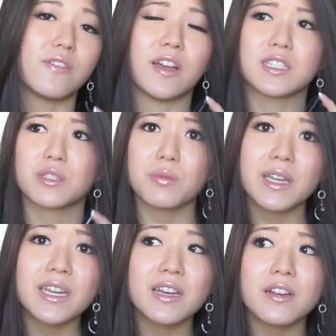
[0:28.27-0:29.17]
If I
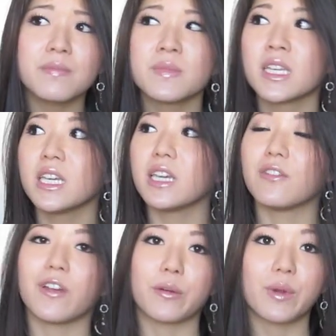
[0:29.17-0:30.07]
swam,
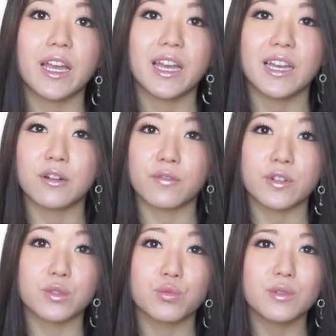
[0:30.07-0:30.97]
if I ran, or if it
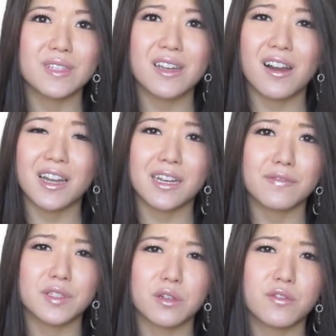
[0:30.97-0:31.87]
was really, really hot out, if
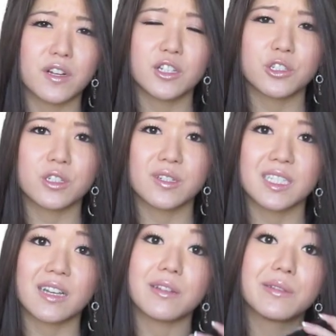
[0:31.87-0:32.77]
it was over 100
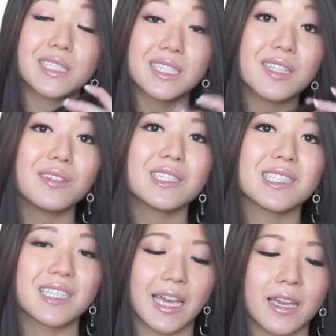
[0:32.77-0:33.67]
degrees out, it would still
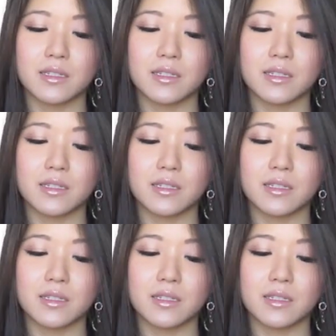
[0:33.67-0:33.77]
stay.